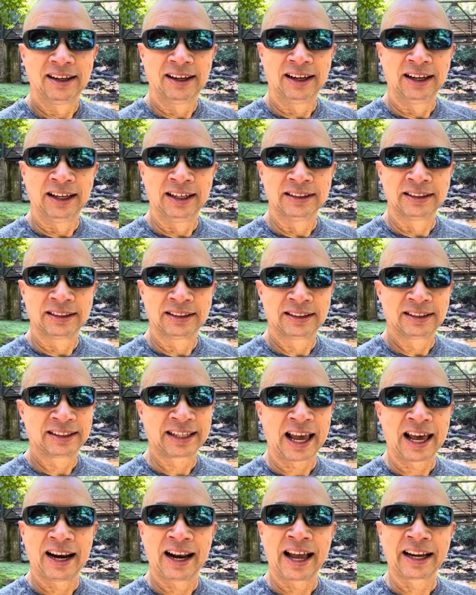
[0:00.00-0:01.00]
is it's
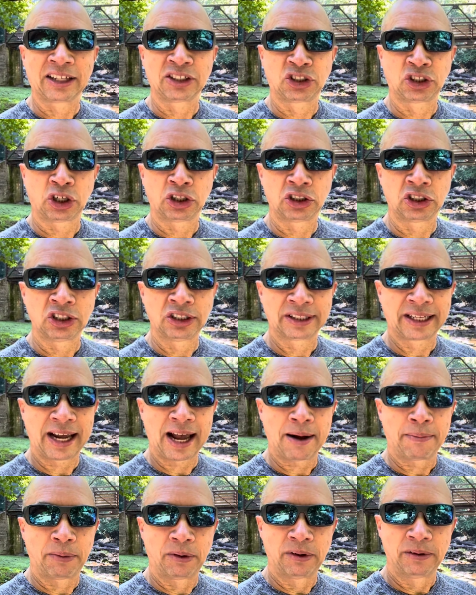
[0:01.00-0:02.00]
kind of like a surgeon's
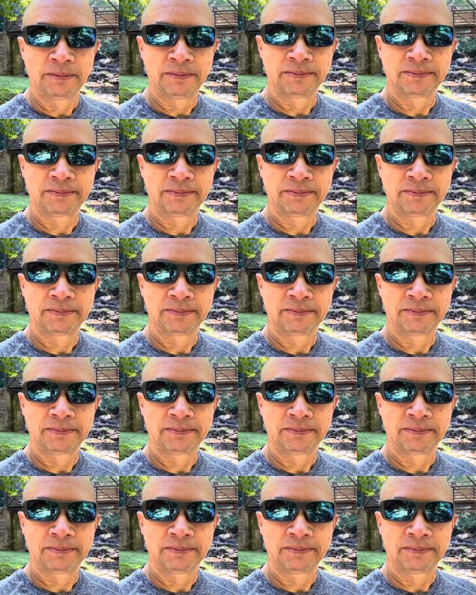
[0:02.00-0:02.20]
scalpel.